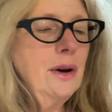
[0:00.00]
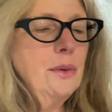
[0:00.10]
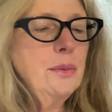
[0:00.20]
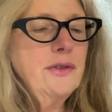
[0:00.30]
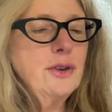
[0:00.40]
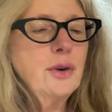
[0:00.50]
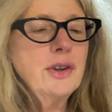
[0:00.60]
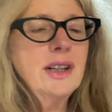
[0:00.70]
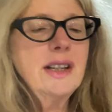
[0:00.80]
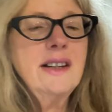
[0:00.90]
We've got
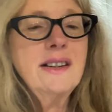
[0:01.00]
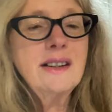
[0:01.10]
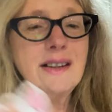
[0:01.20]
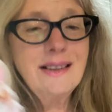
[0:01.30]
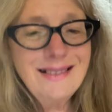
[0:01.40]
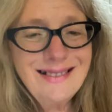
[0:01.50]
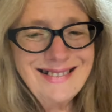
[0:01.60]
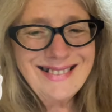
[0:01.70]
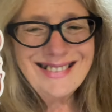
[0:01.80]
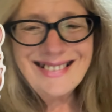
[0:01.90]
a kitten
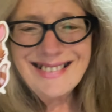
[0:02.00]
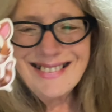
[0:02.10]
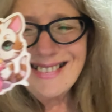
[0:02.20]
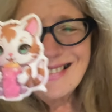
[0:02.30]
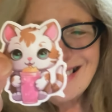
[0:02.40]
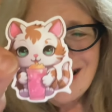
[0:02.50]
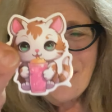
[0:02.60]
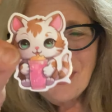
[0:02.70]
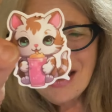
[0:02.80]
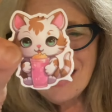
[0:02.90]
and